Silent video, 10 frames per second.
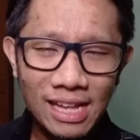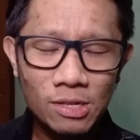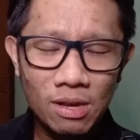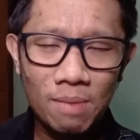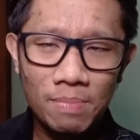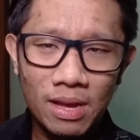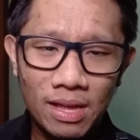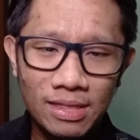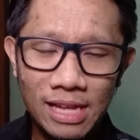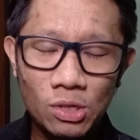
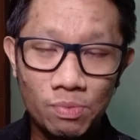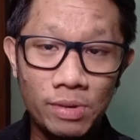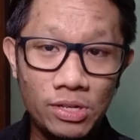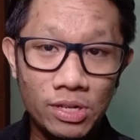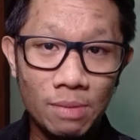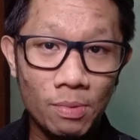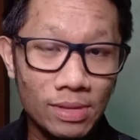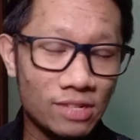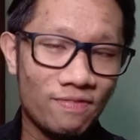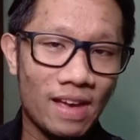that's reason number
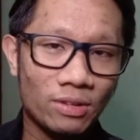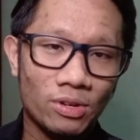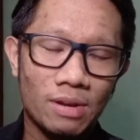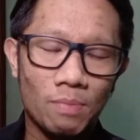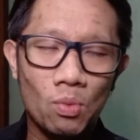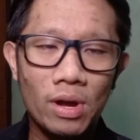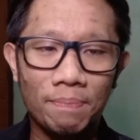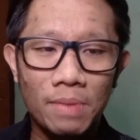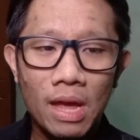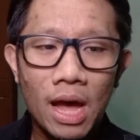one, that's factor number one.